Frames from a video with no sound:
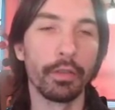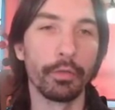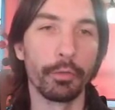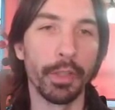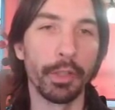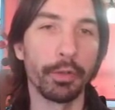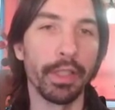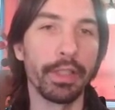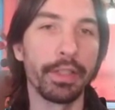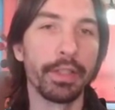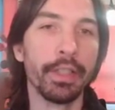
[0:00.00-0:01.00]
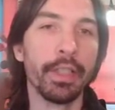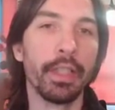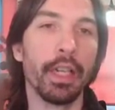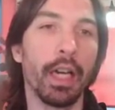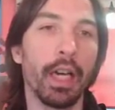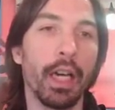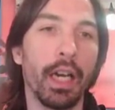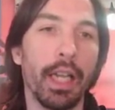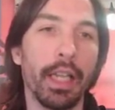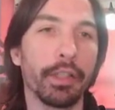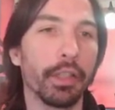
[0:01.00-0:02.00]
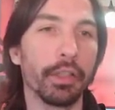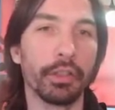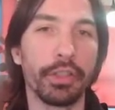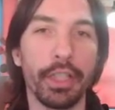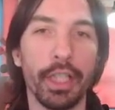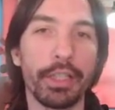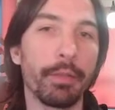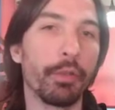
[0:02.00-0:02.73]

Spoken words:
metrics. And the signal seems